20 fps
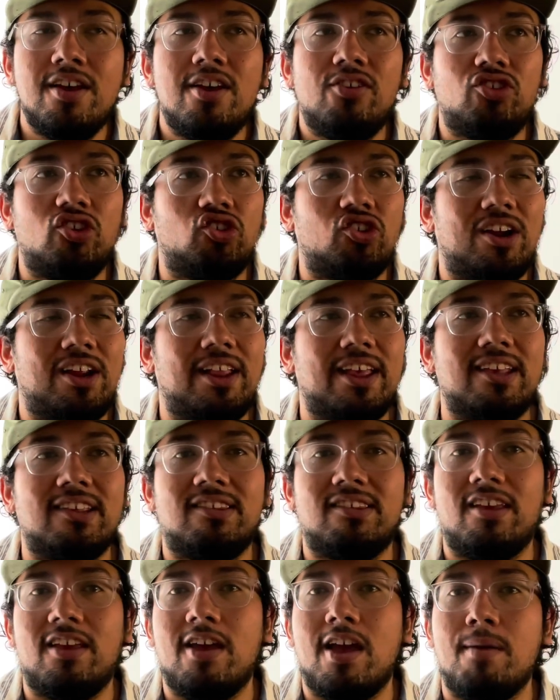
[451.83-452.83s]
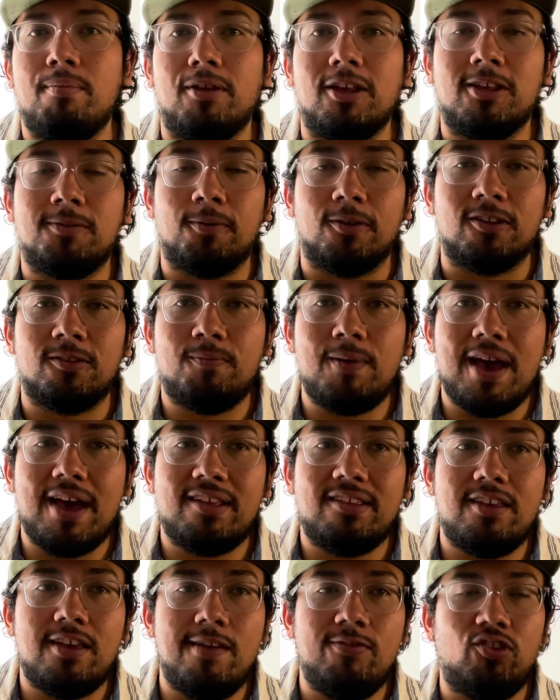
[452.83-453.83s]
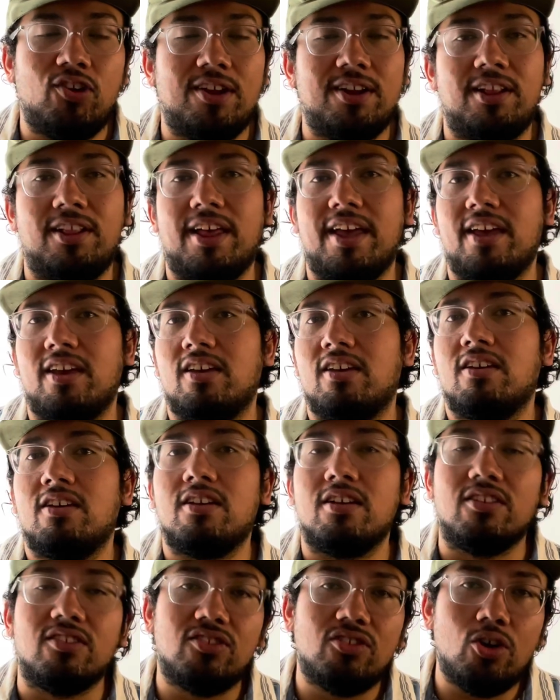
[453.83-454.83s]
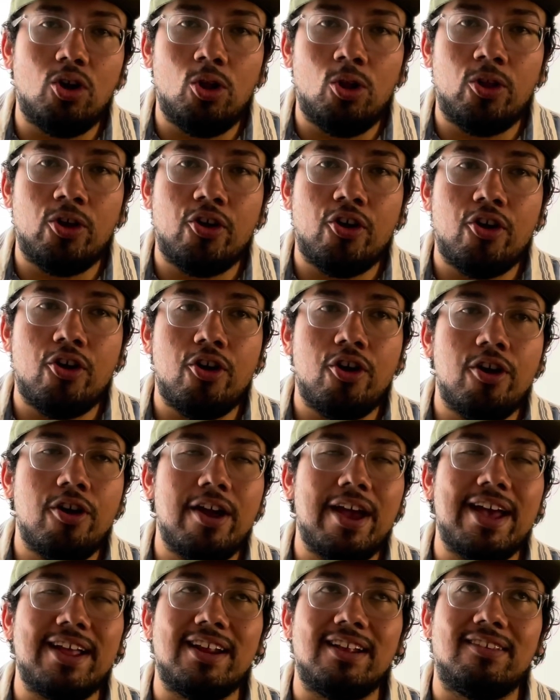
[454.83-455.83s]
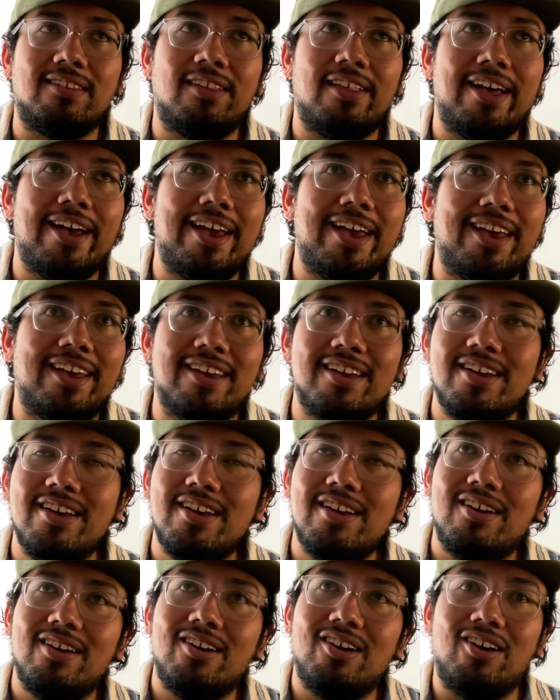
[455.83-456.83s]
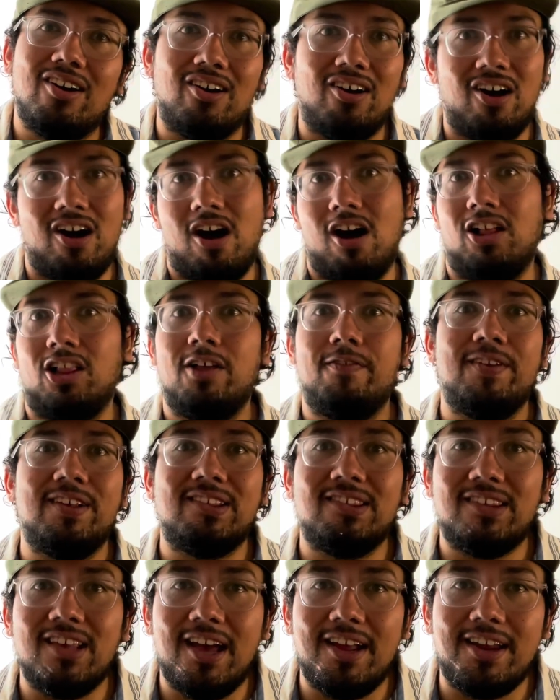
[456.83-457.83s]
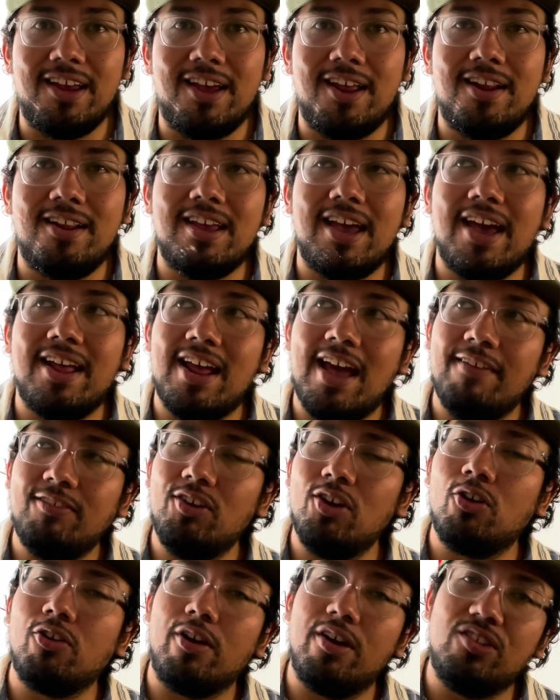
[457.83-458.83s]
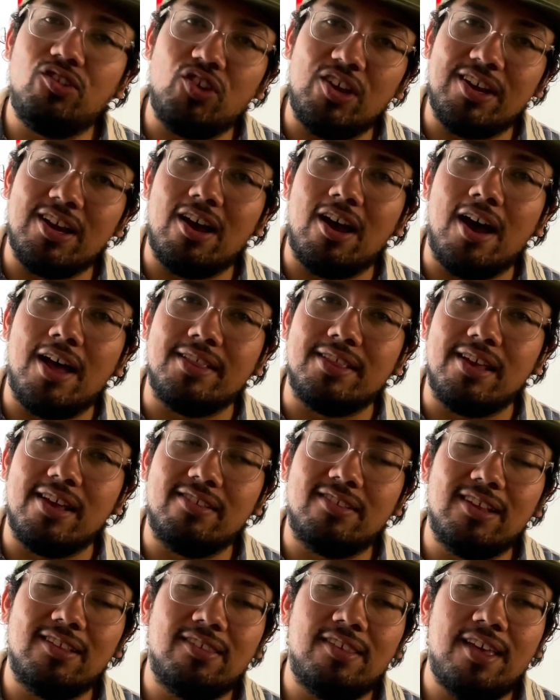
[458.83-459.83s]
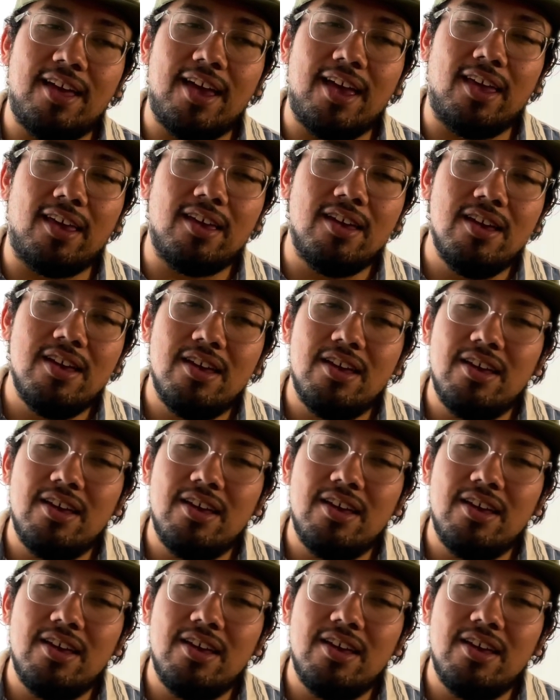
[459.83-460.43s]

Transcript: She's trying to, like, see Emily's perspective, trying to, like, console her, and it's, like, all of a sudden, and I have to agree with Gina on this, it's, like,